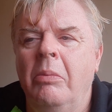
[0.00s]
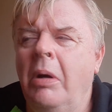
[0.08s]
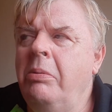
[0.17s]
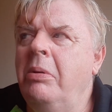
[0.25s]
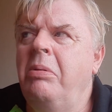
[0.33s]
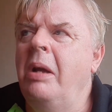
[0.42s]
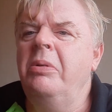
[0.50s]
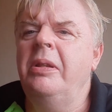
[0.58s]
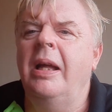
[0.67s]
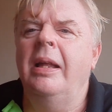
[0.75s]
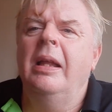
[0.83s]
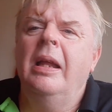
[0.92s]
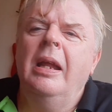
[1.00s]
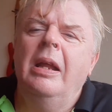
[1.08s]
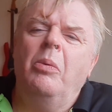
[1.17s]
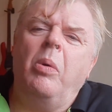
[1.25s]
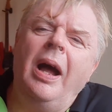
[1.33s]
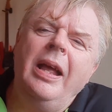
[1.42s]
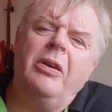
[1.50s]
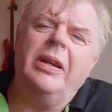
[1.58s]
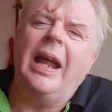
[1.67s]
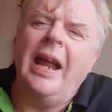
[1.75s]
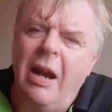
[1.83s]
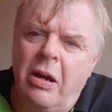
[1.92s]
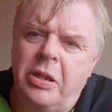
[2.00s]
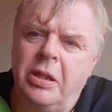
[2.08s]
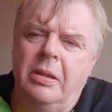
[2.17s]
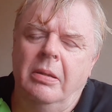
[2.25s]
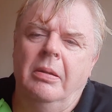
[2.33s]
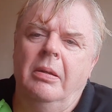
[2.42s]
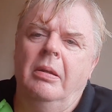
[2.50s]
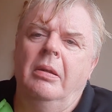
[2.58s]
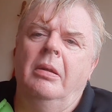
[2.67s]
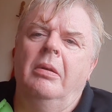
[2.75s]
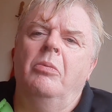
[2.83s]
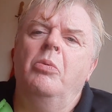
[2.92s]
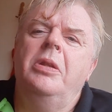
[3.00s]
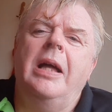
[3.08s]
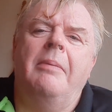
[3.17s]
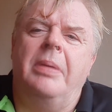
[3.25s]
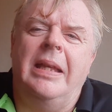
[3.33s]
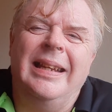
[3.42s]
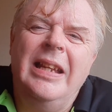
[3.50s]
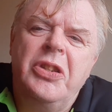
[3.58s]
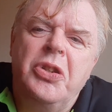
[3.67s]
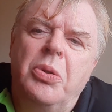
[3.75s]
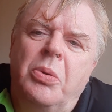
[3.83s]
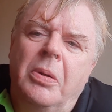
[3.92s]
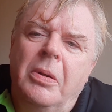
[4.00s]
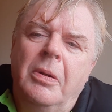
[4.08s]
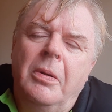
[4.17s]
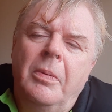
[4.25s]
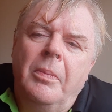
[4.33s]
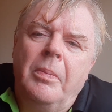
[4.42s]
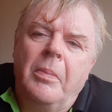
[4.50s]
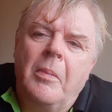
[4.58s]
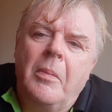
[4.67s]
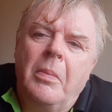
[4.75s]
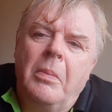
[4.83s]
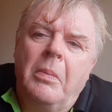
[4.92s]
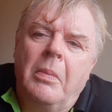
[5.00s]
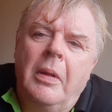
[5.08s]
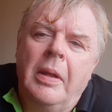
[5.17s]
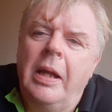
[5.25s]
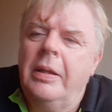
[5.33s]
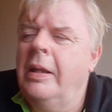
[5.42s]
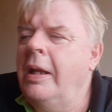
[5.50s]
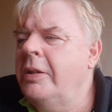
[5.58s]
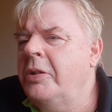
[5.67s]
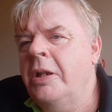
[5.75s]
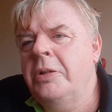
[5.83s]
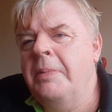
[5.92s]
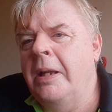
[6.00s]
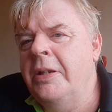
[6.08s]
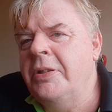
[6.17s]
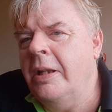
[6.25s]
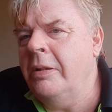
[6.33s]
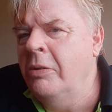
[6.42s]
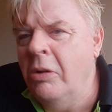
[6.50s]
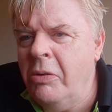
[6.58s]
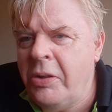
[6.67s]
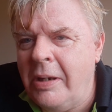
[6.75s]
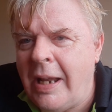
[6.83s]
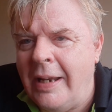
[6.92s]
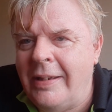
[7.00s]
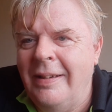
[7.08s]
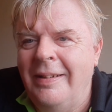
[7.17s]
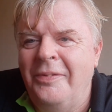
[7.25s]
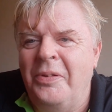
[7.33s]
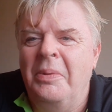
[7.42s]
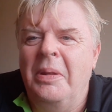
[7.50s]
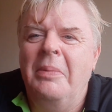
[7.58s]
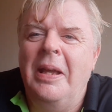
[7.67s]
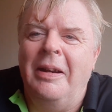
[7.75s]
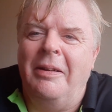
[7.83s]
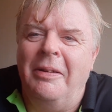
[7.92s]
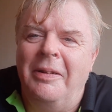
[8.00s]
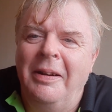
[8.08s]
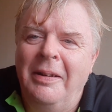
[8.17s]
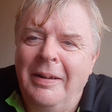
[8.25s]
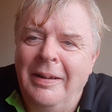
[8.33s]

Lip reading: Why on earth would that be an issue? That trans man is at no threat from the men around her,